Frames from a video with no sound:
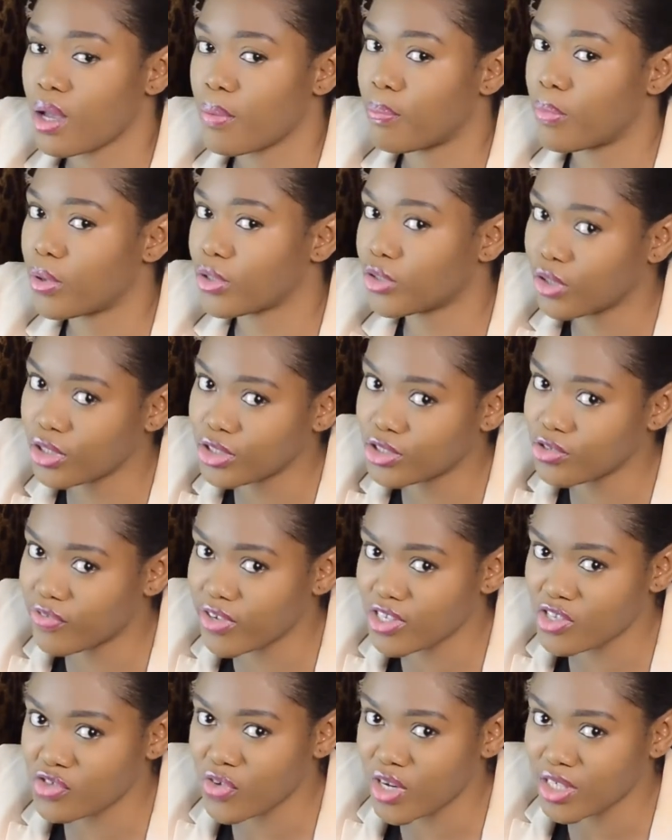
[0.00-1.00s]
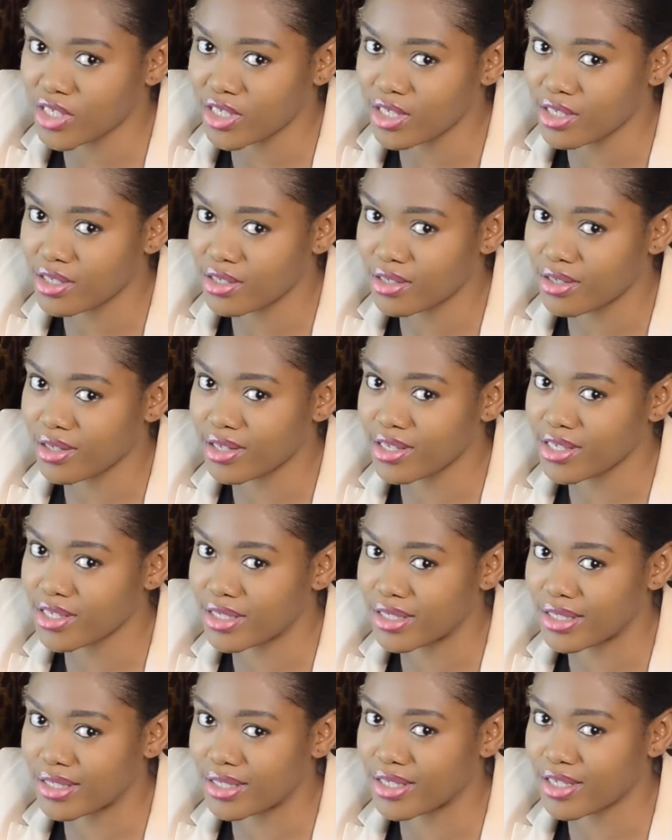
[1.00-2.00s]
But don't overstretch it, lest
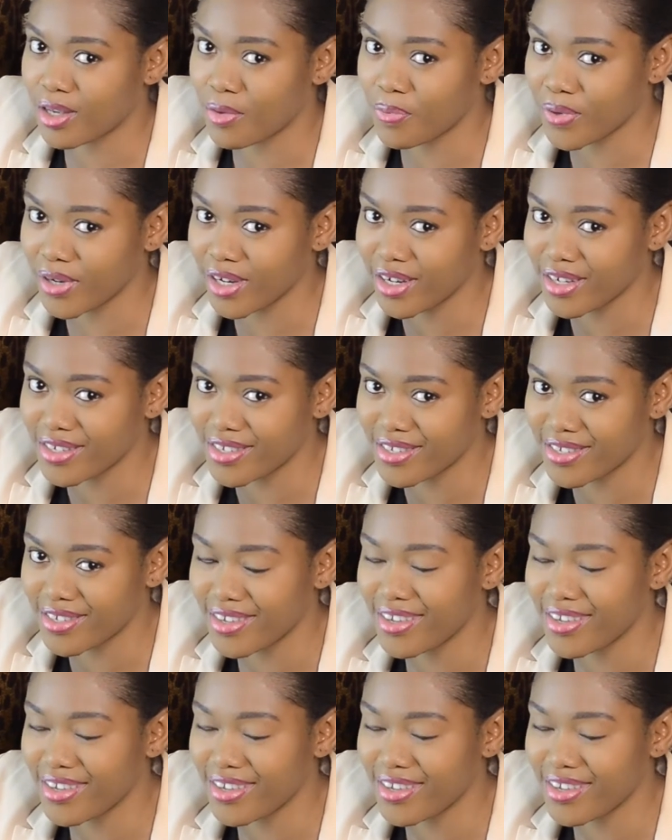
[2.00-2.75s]
she disappears.